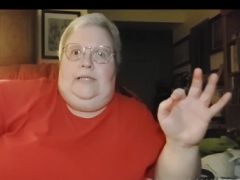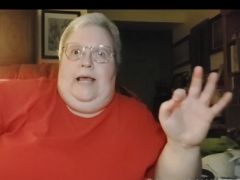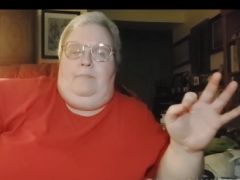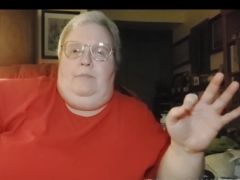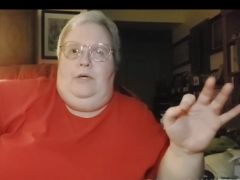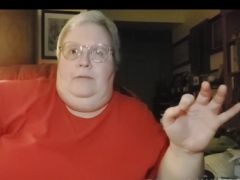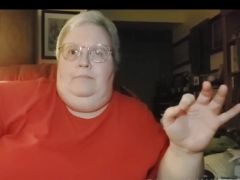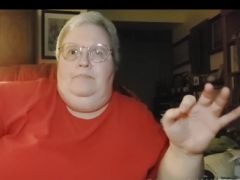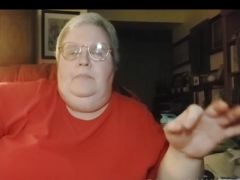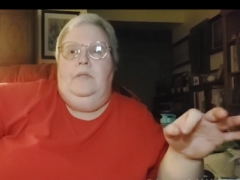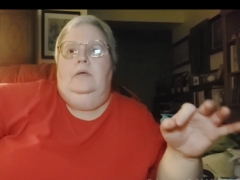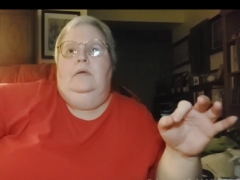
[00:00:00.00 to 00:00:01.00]
stamp mill.
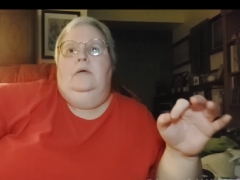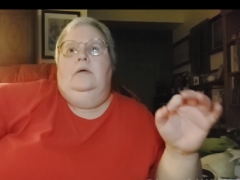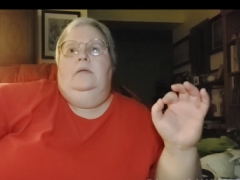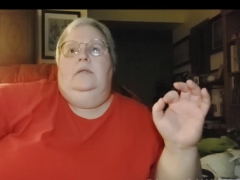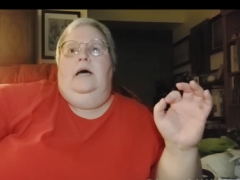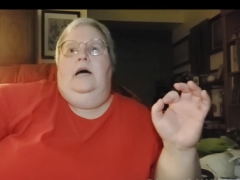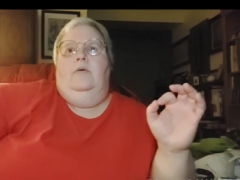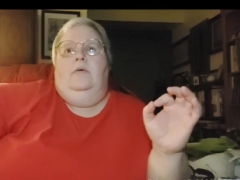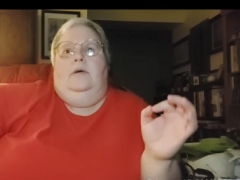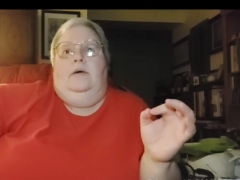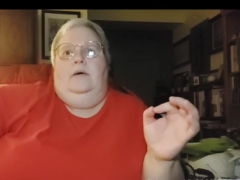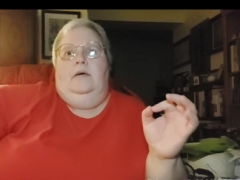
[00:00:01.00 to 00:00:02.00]

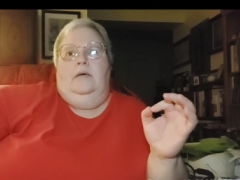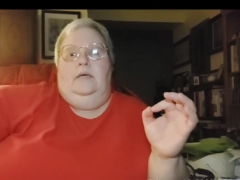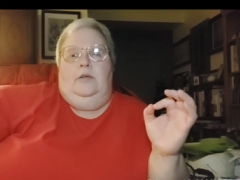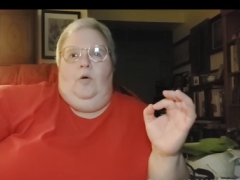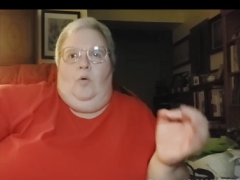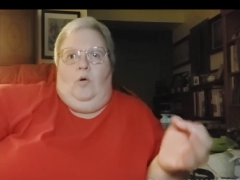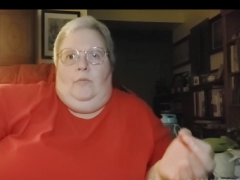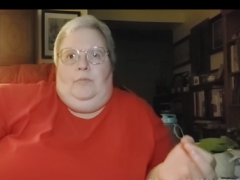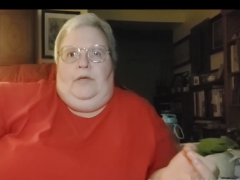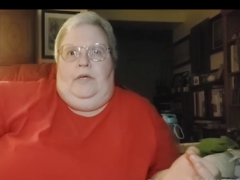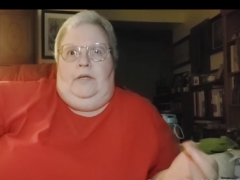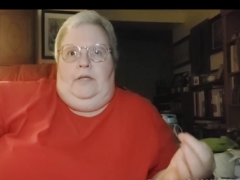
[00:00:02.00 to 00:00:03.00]
Now, an ore
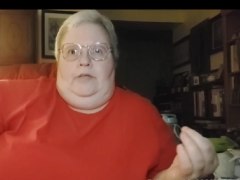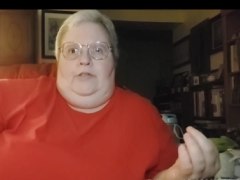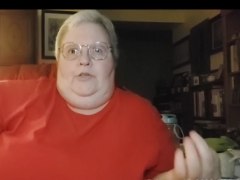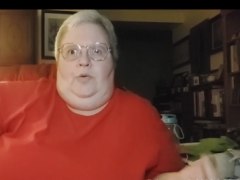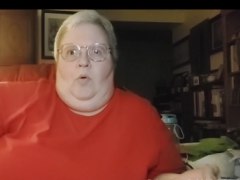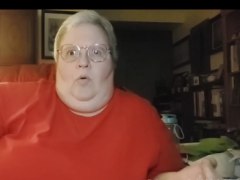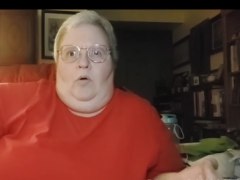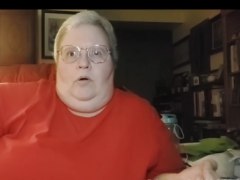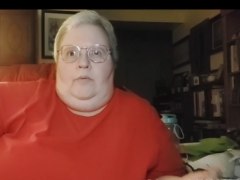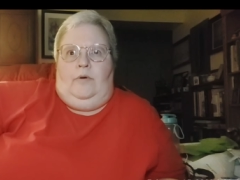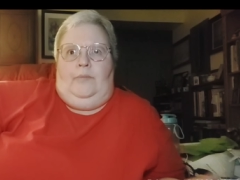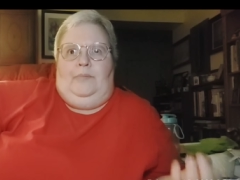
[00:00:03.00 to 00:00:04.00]
bin is to
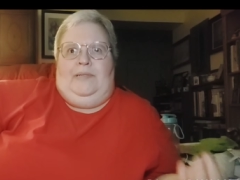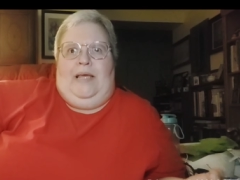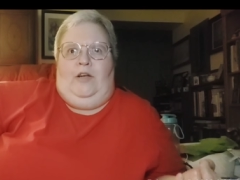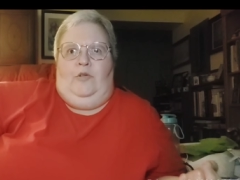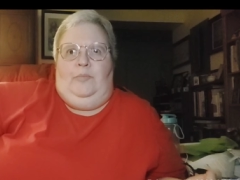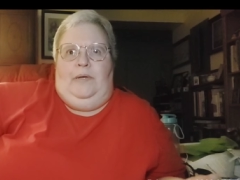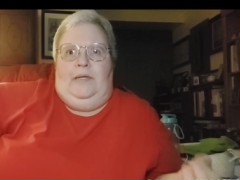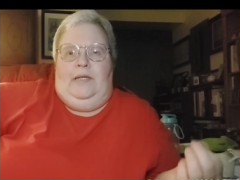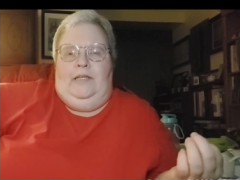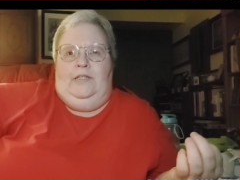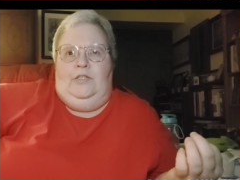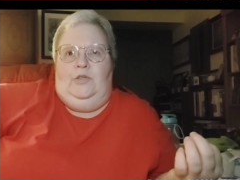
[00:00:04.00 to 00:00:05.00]
ore what a potato bin
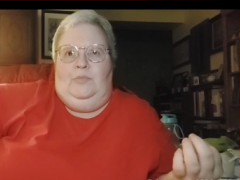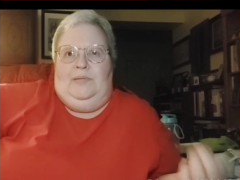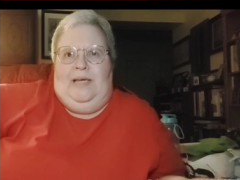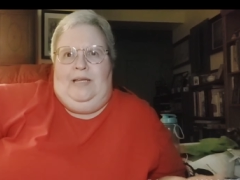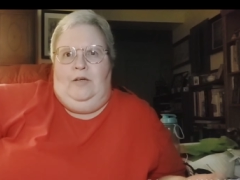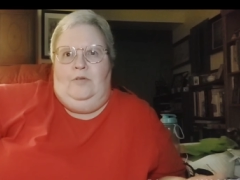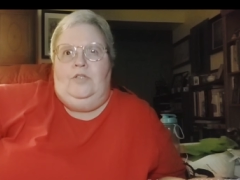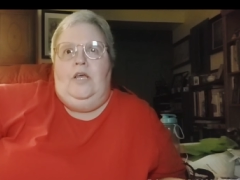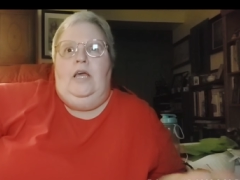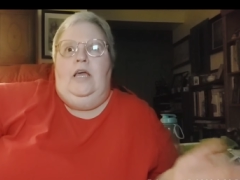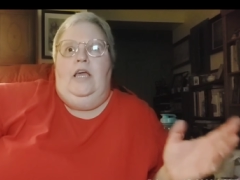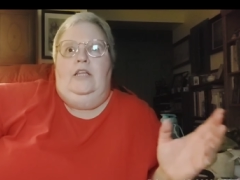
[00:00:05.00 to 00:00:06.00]
is to potatoes.
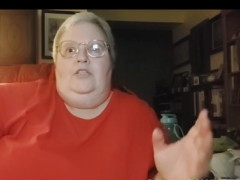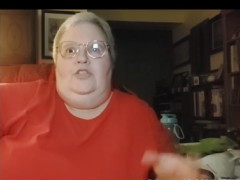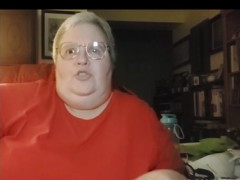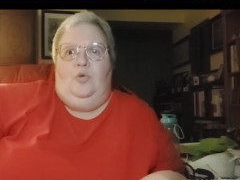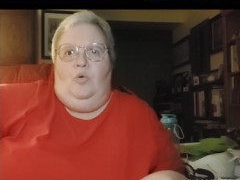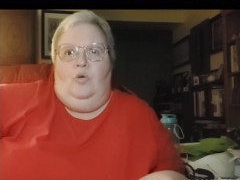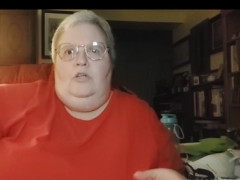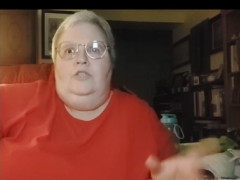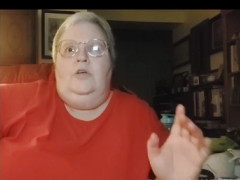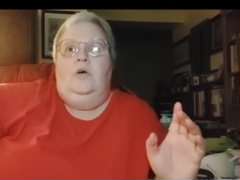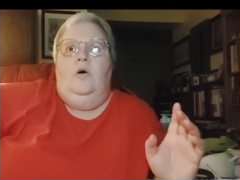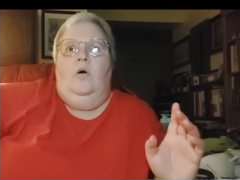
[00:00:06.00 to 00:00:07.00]
It
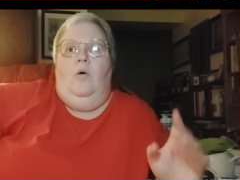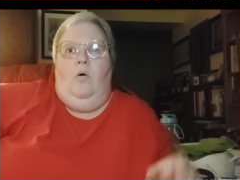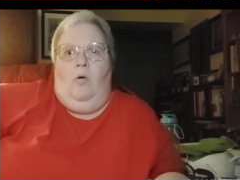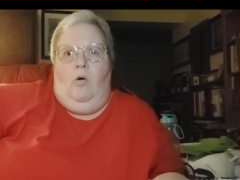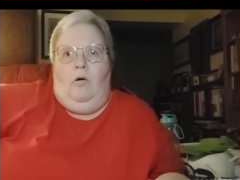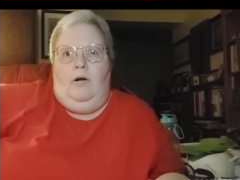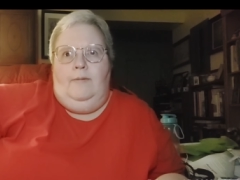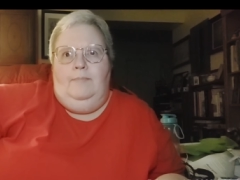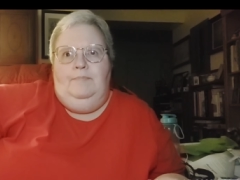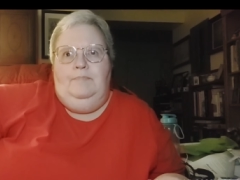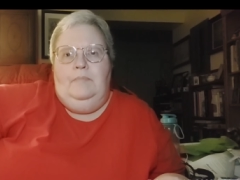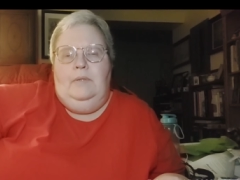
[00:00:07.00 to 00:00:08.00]
stores ore
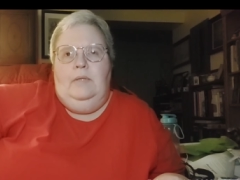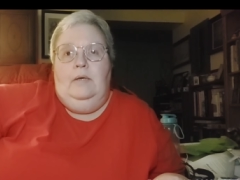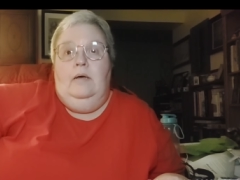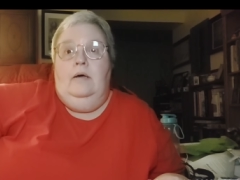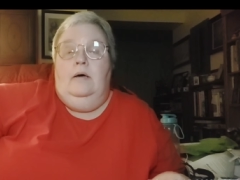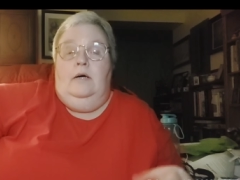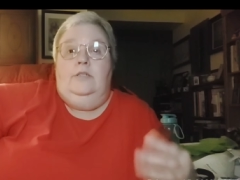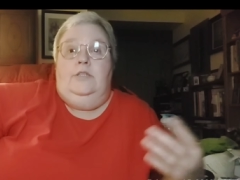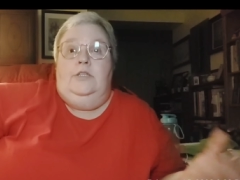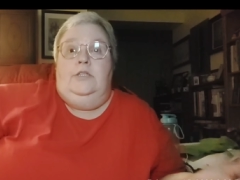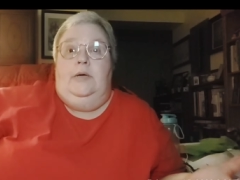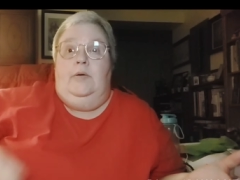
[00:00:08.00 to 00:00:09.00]

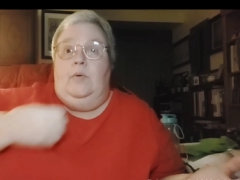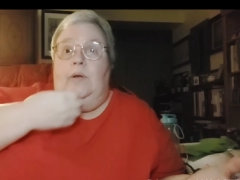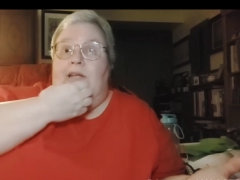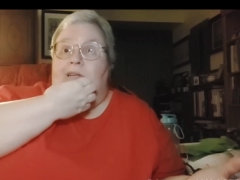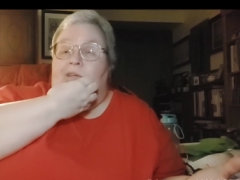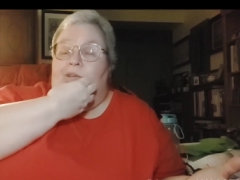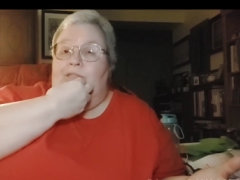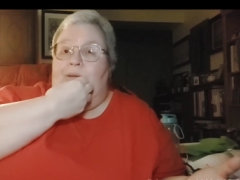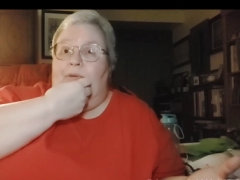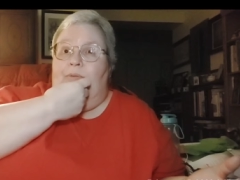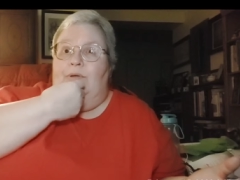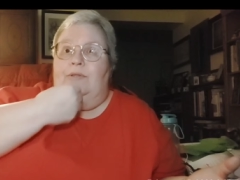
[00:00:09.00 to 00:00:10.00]
until they were ready to do
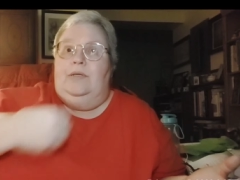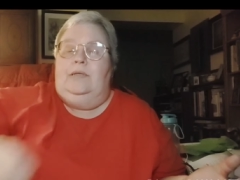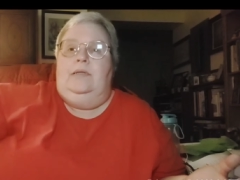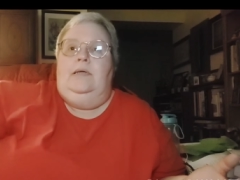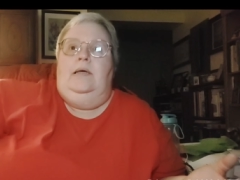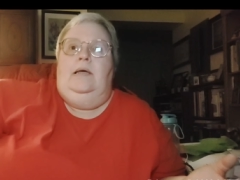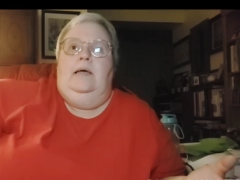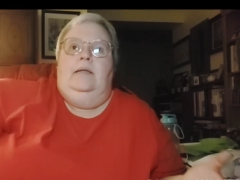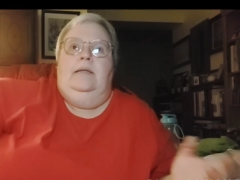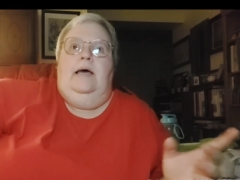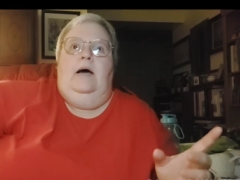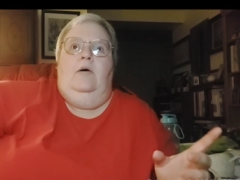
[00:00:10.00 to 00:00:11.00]
something with it.
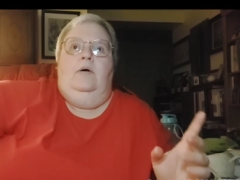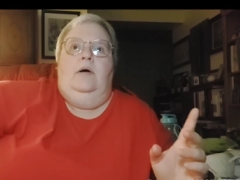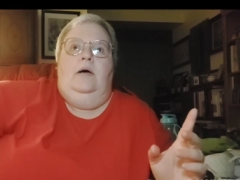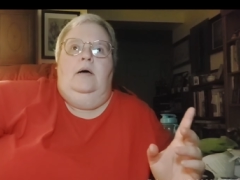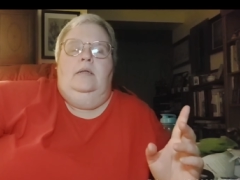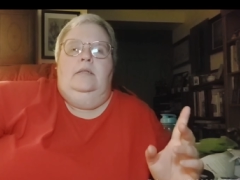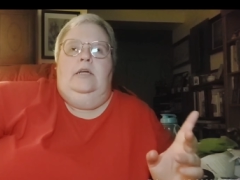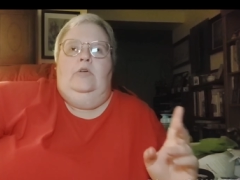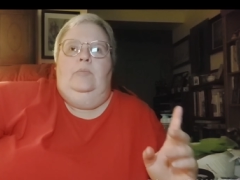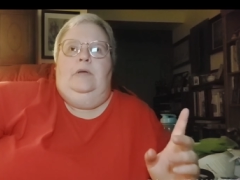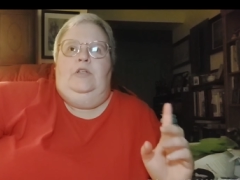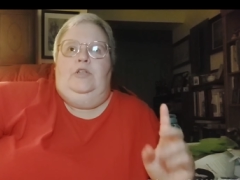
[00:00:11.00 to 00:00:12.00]
Now,
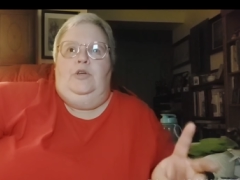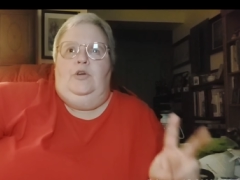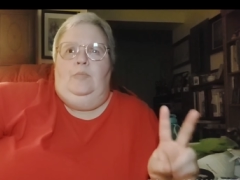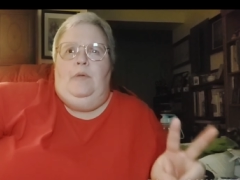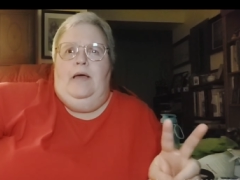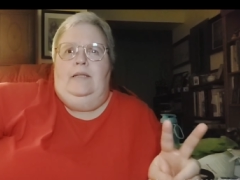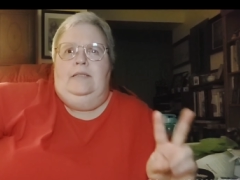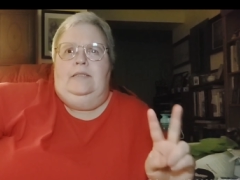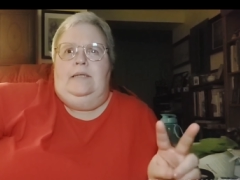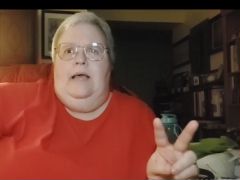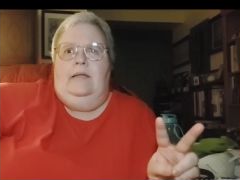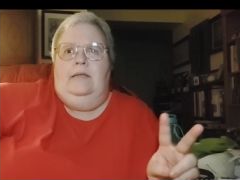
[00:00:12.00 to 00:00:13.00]
there would be 2 men
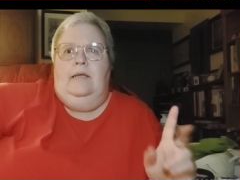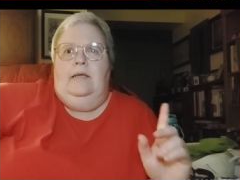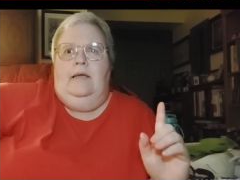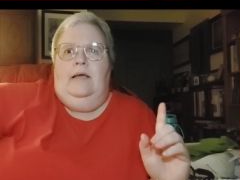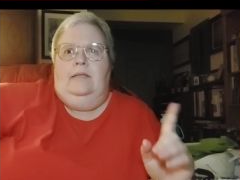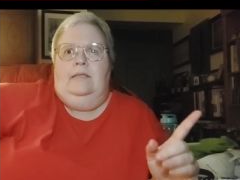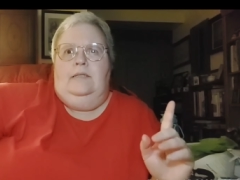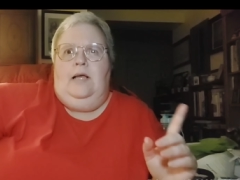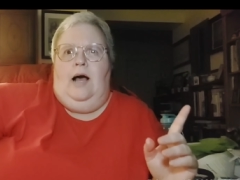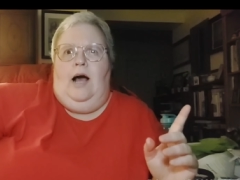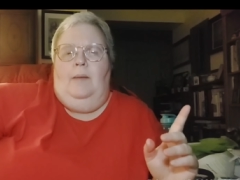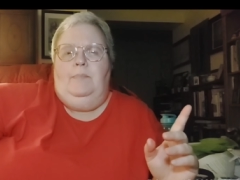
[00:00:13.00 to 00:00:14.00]
standing at the
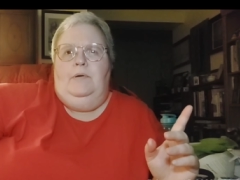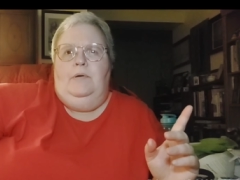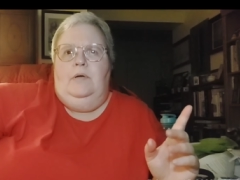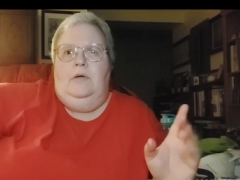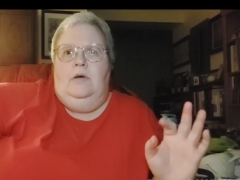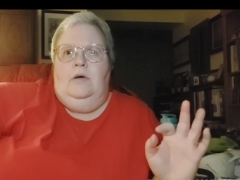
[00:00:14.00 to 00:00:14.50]
top